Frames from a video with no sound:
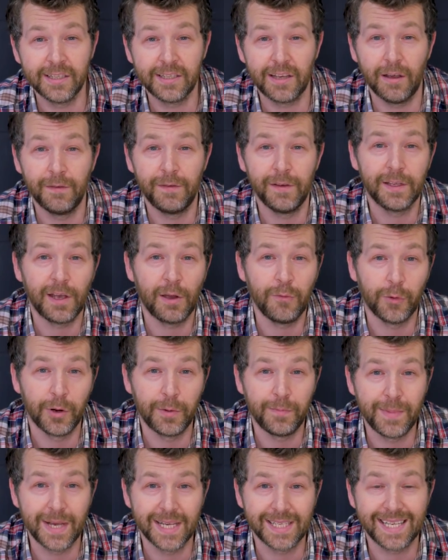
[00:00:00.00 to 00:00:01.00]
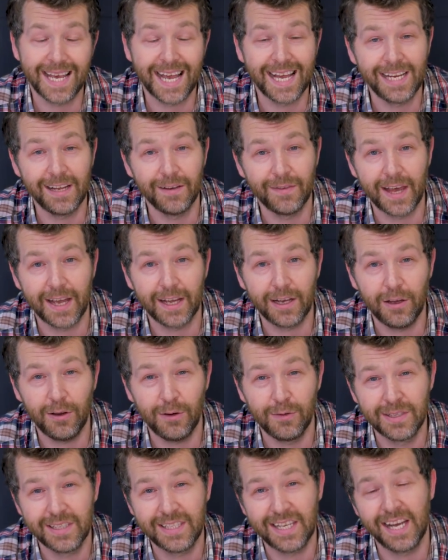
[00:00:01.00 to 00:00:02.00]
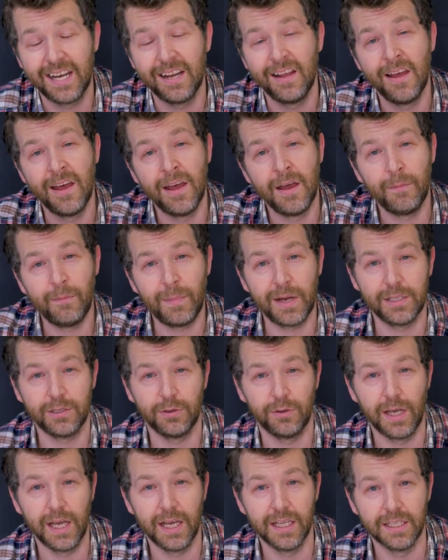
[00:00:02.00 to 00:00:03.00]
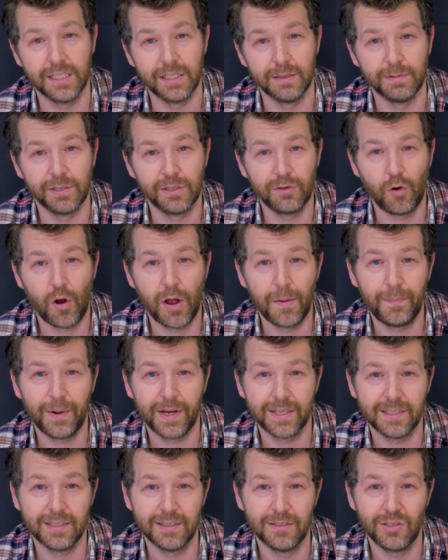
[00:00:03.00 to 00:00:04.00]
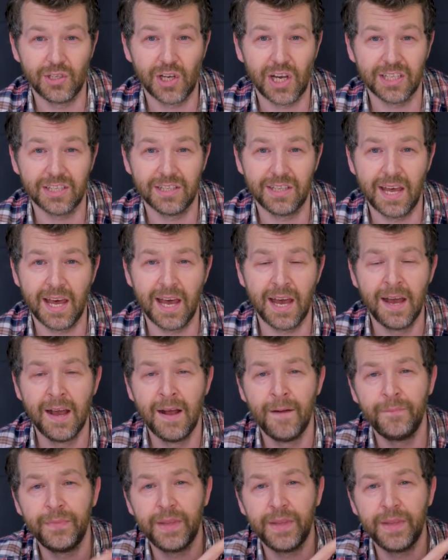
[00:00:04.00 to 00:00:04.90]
So if you don't want to miss any of that content, make sure you hit the subscribe button just there.